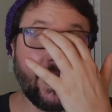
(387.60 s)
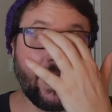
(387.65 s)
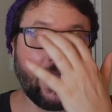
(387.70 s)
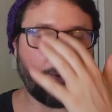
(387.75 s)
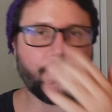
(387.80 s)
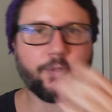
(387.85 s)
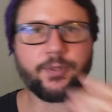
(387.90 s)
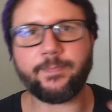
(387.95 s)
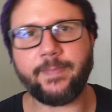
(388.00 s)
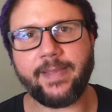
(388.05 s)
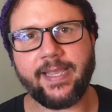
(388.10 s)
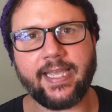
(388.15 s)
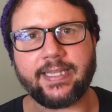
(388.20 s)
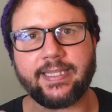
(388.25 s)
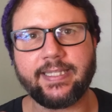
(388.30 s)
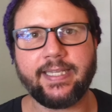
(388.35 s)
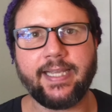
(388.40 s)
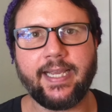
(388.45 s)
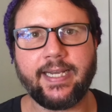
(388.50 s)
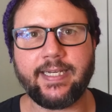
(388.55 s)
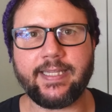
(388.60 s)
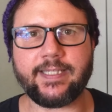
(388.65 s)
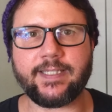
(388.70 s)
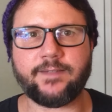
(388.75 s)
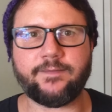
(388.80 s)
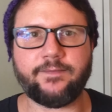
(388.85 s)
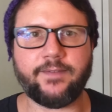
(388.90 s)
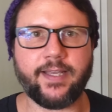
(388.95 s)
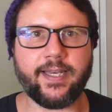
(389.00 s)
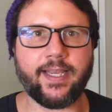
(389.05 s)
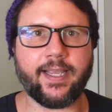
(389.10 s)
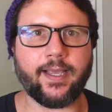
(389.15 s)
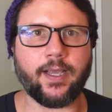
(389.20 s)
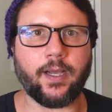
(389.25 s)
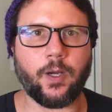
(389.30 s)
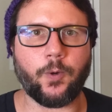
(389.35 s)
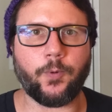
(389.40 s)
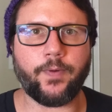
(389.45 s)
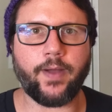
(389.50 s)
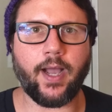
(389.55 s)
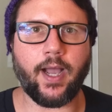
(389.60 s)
out with me at the end of this video.